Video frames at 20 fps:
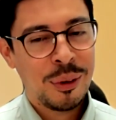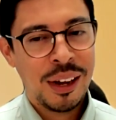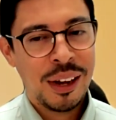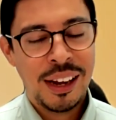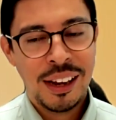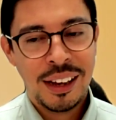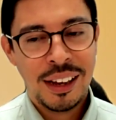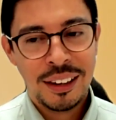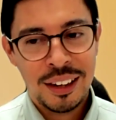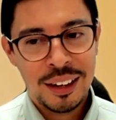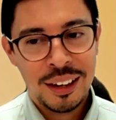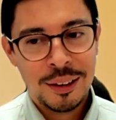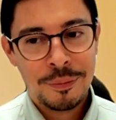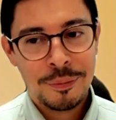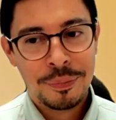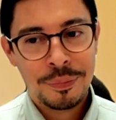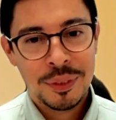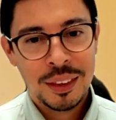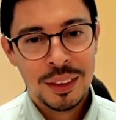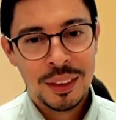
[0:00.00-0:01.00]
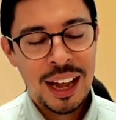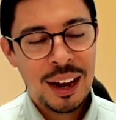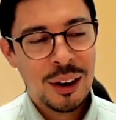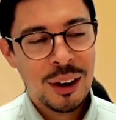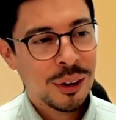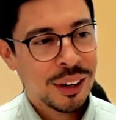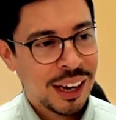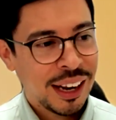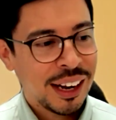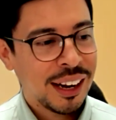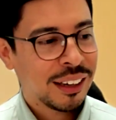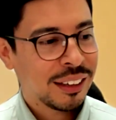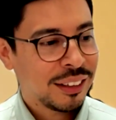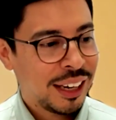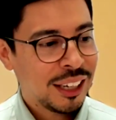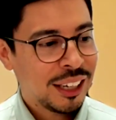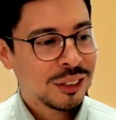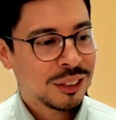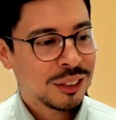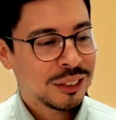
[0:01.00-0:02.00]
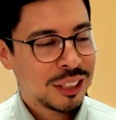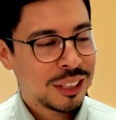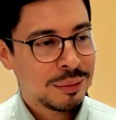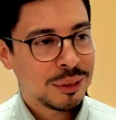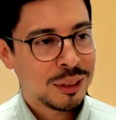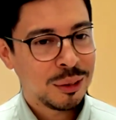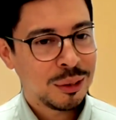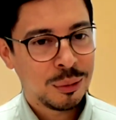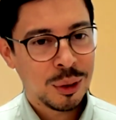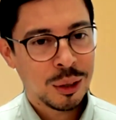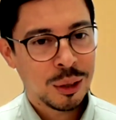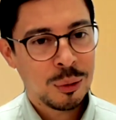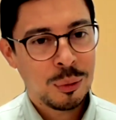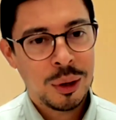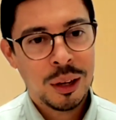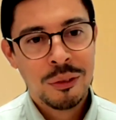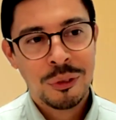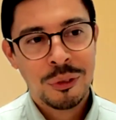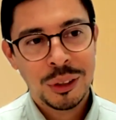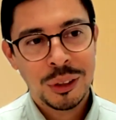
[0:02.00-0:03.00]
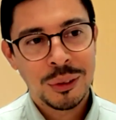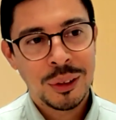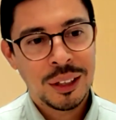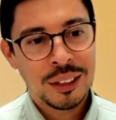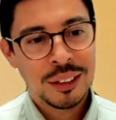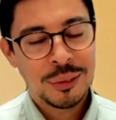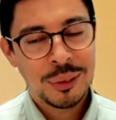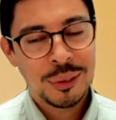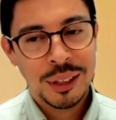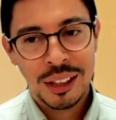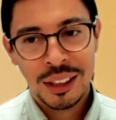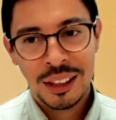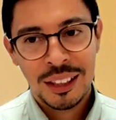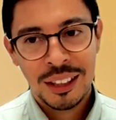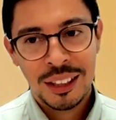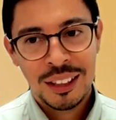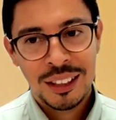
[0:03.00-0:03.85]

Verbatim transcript: and um, that organic nature seems to work well for you all with